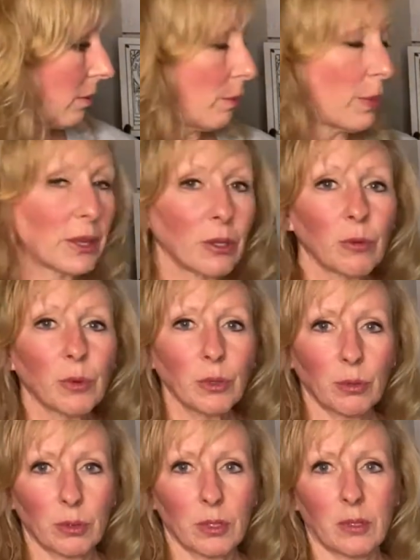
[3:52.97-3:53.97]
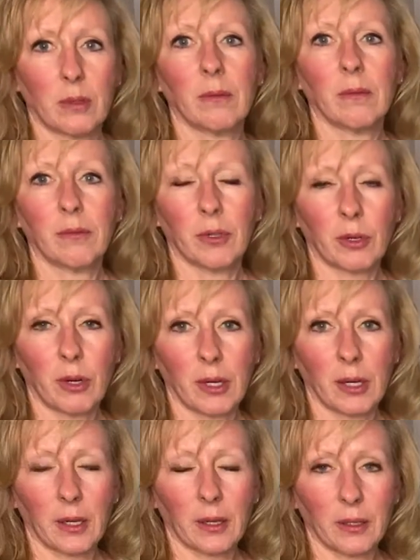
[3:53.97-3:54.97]
but the roots for
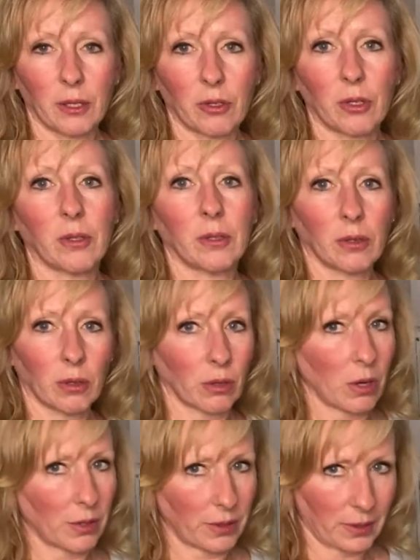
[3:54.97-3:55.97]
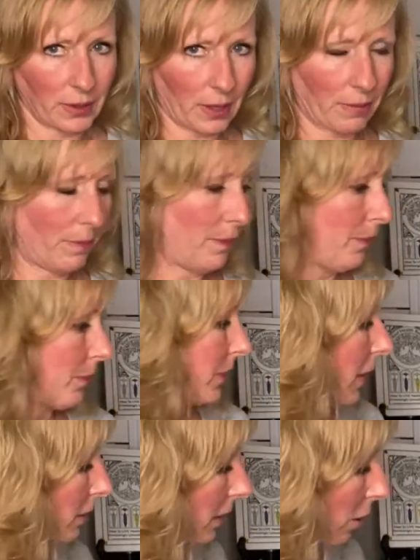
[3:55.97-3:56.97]
chronic conditions are all the same.
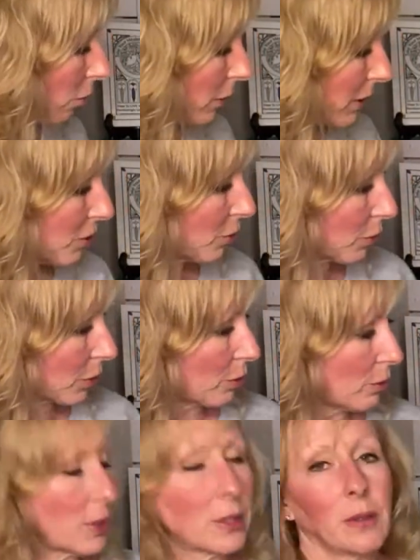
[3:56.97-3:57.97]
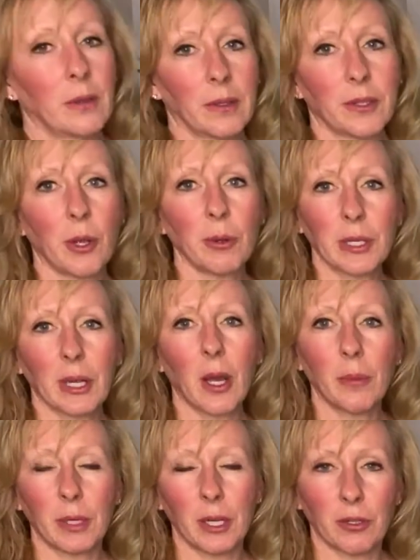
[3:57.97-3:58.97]
Now, which roots, it's always a
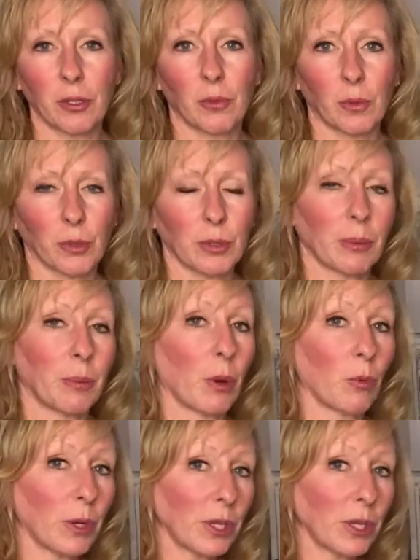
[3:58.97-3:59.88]
combination of roots, but